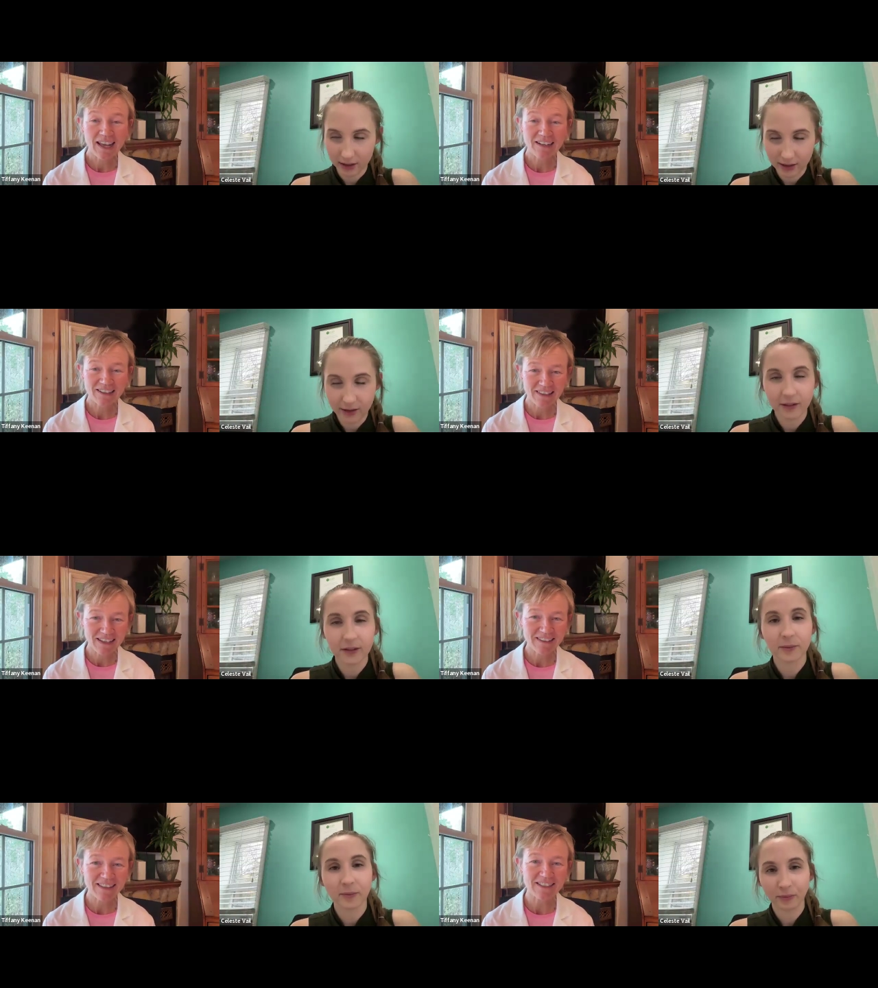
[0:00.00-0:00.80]
Speaker 1: And I
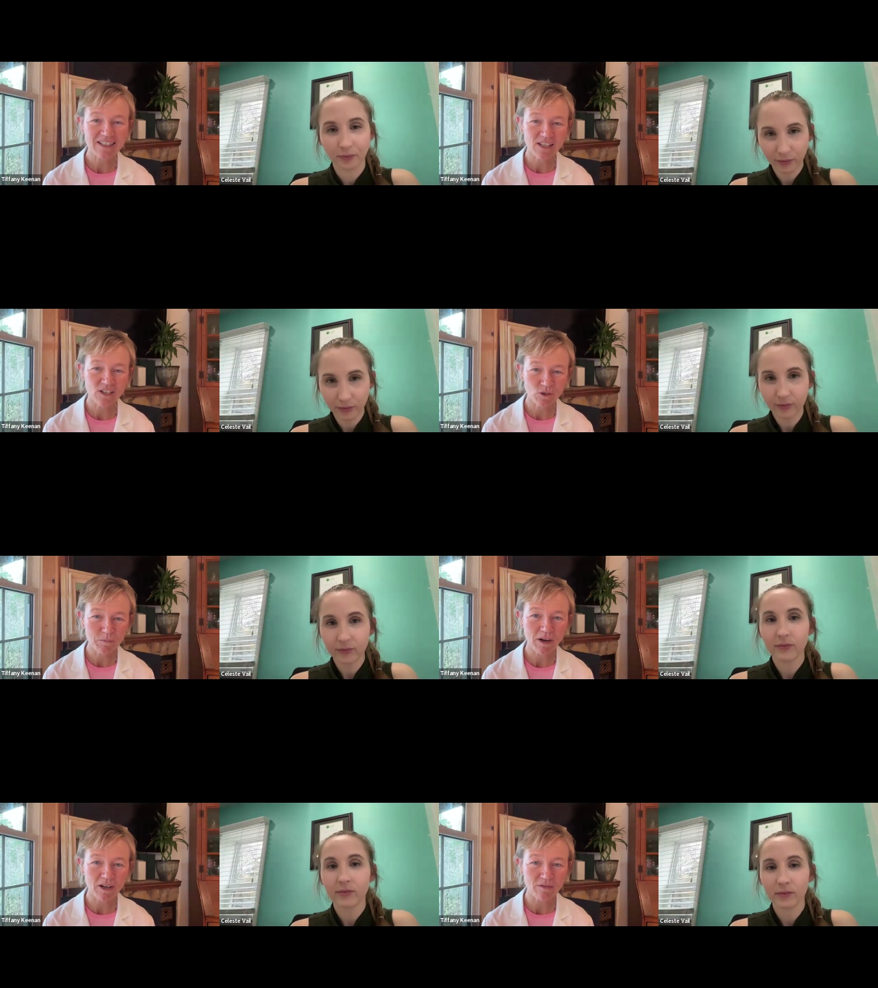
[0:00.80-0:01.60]
think that's a
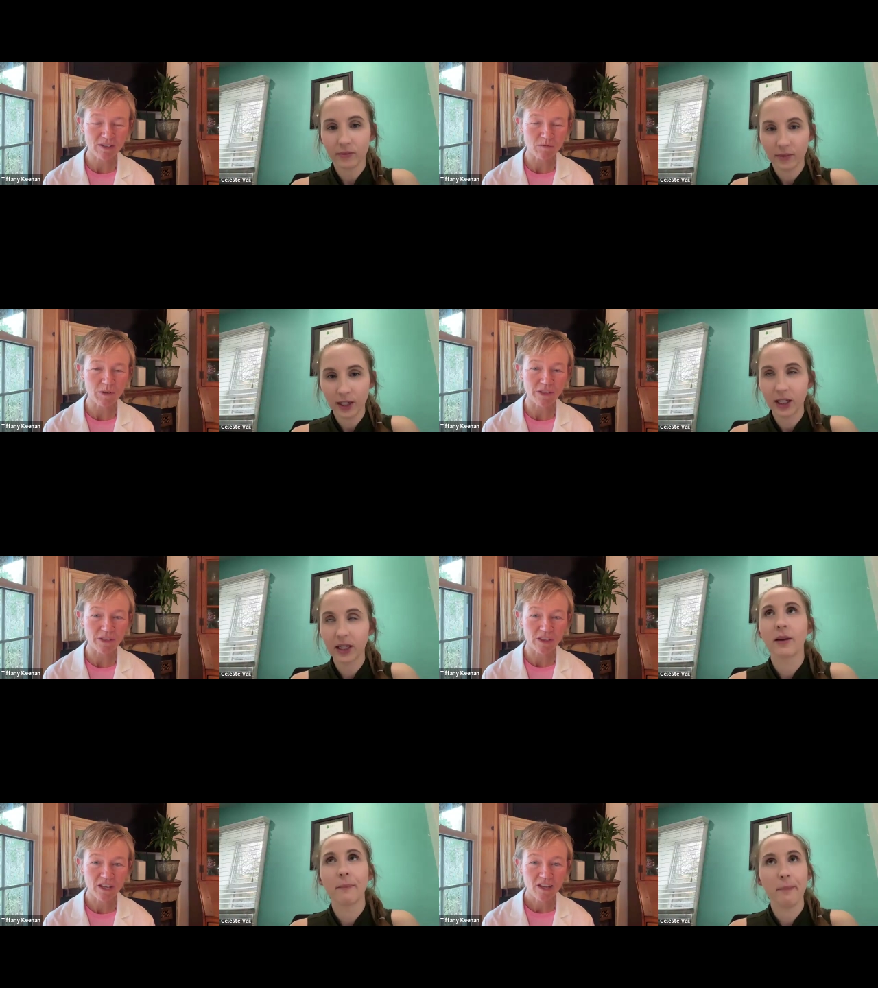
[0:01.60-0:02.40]
huge part of it
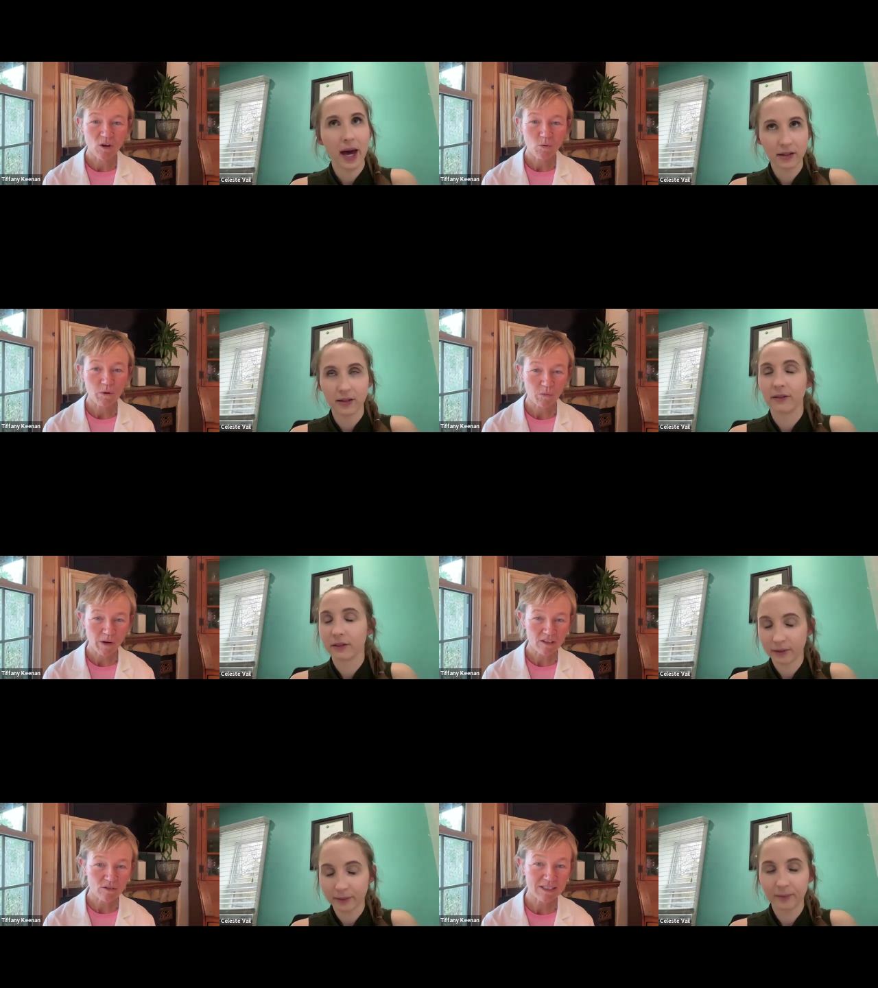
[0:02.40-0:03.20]
with with
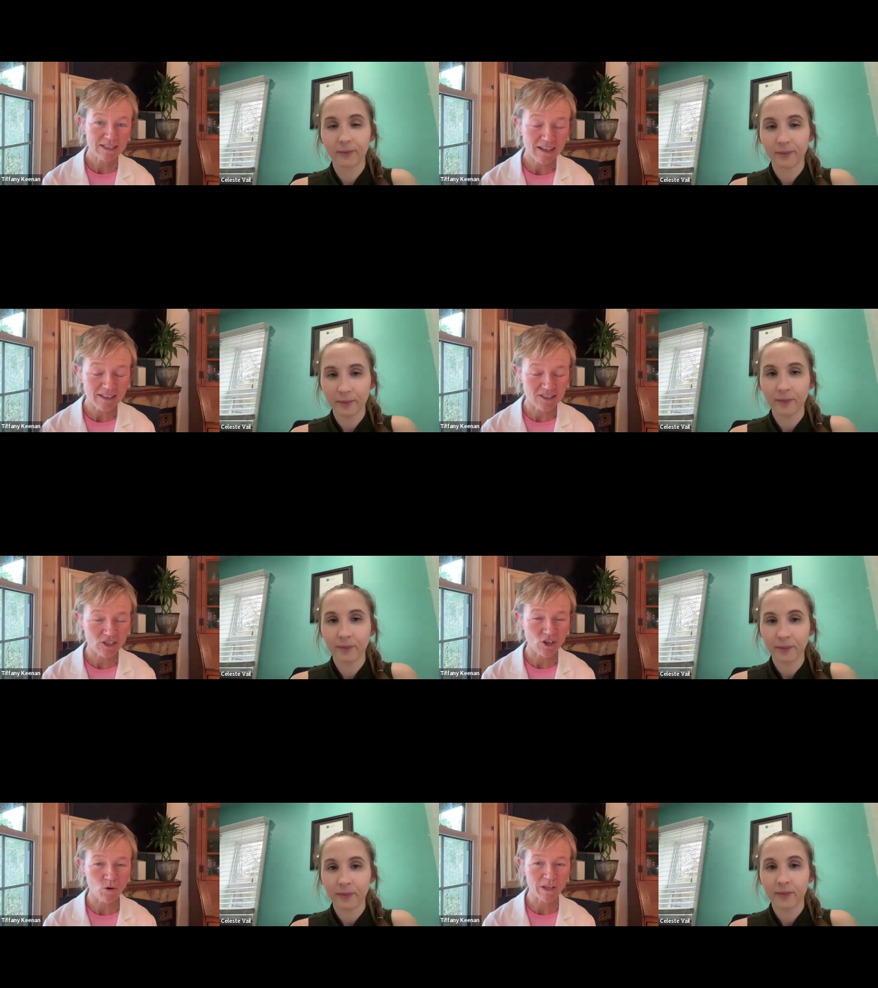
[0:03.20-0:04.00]
what you
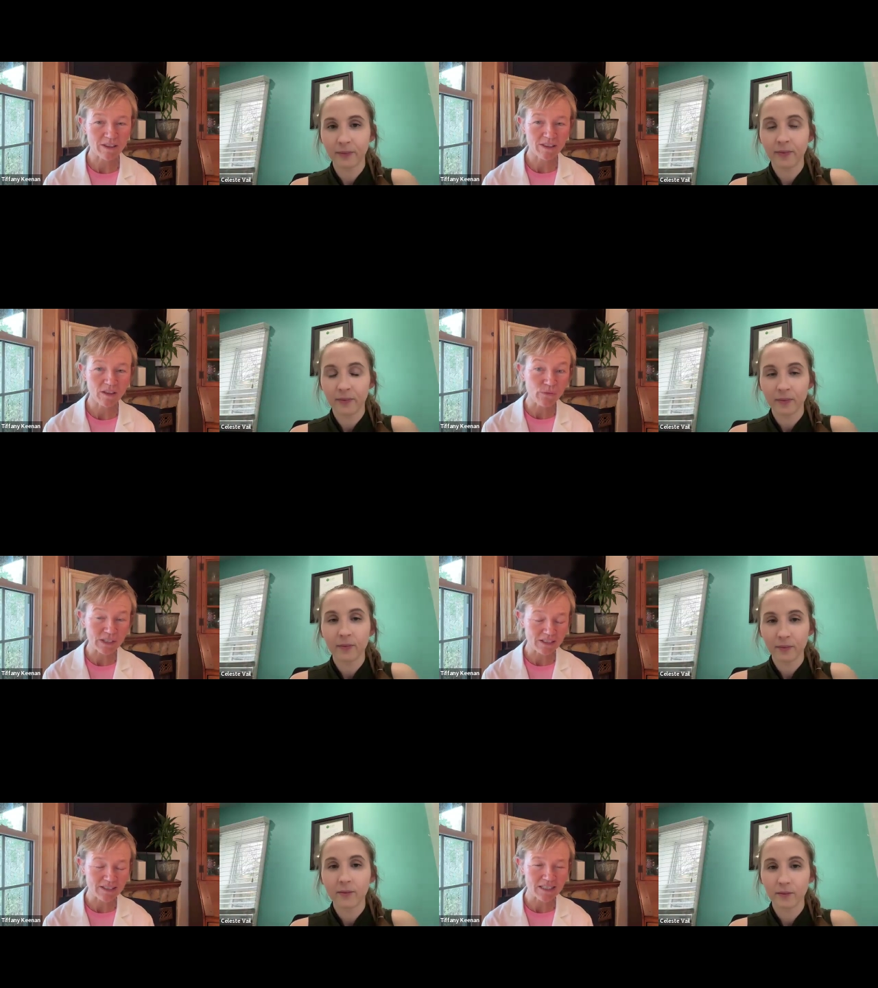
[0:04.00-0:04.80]
discussed you know with the
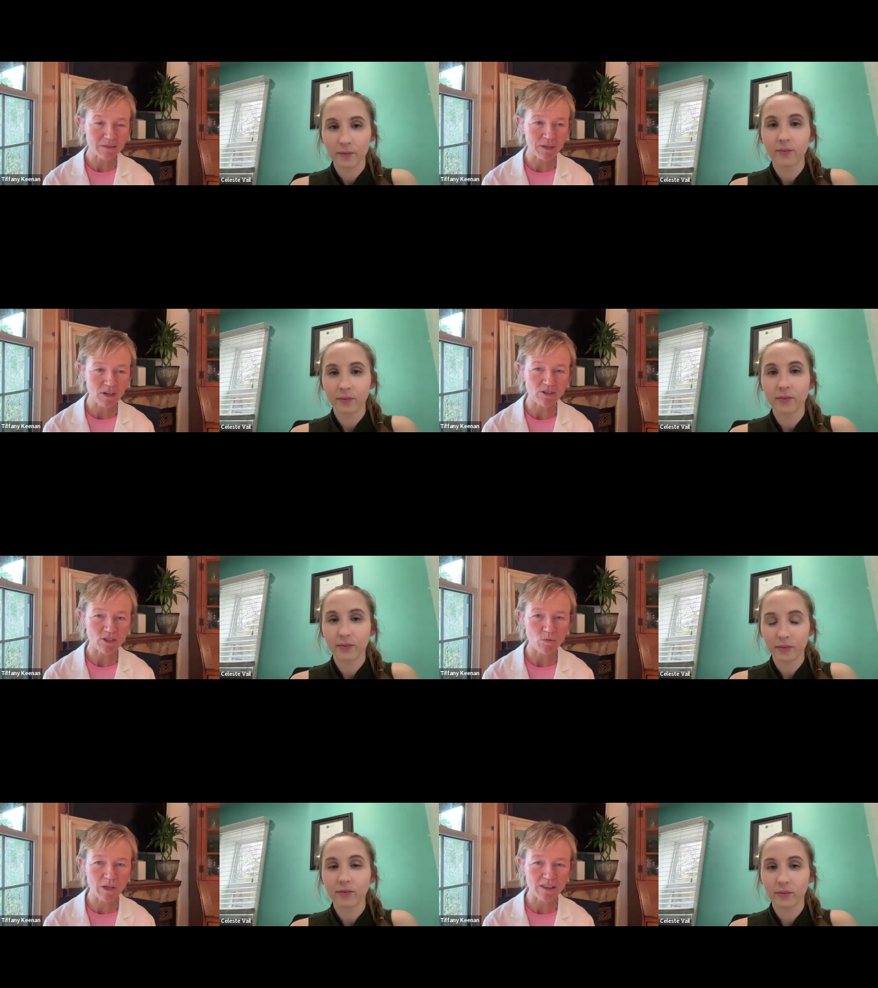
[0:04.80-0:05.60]
fitness but
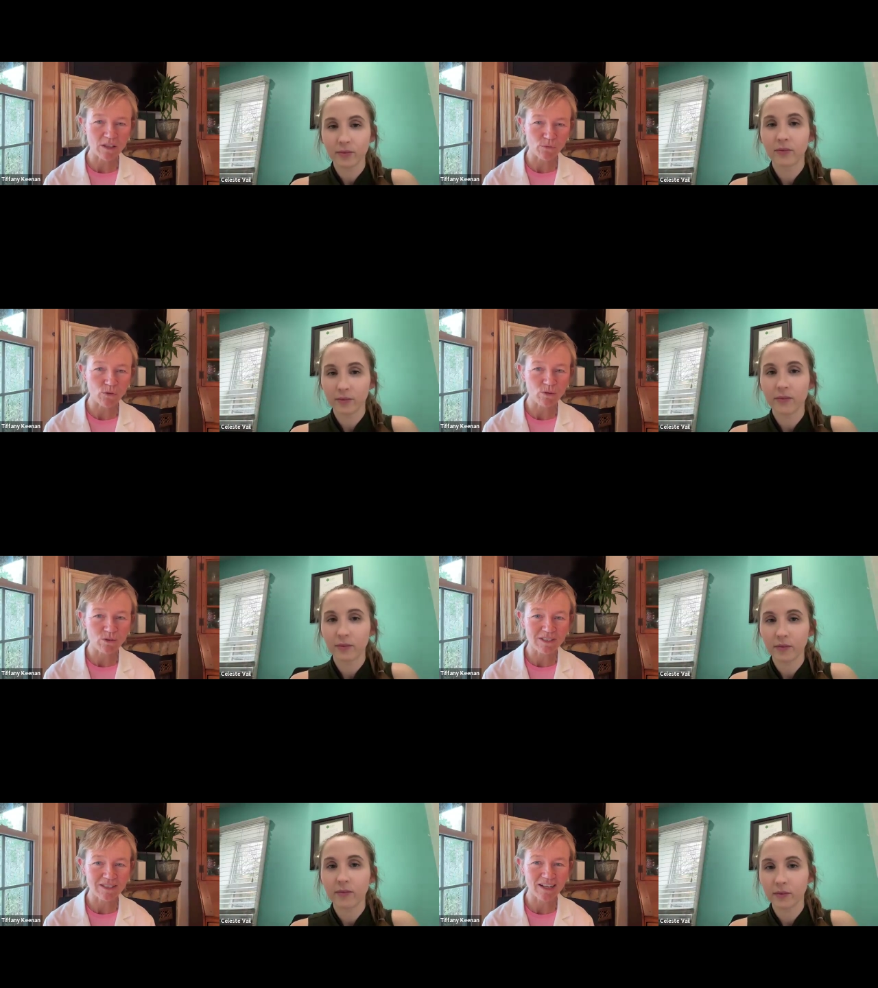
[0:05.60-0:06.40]
also with the
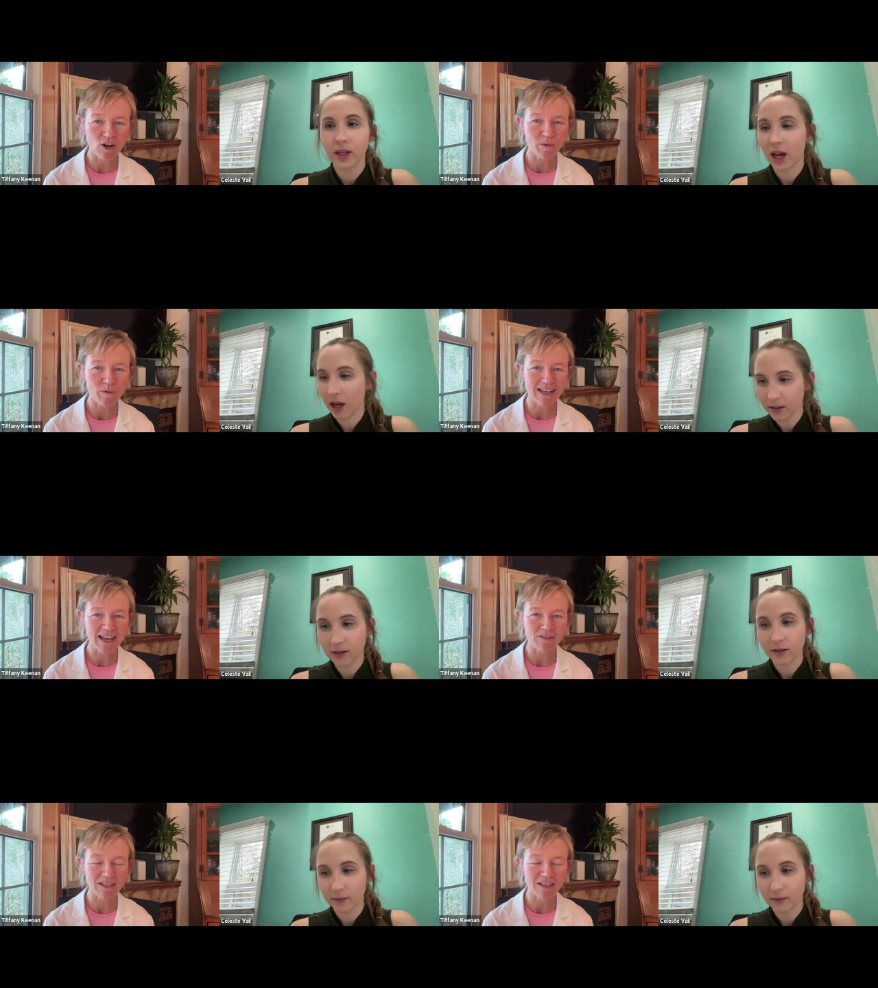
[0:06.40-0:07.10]
foods and always yeah.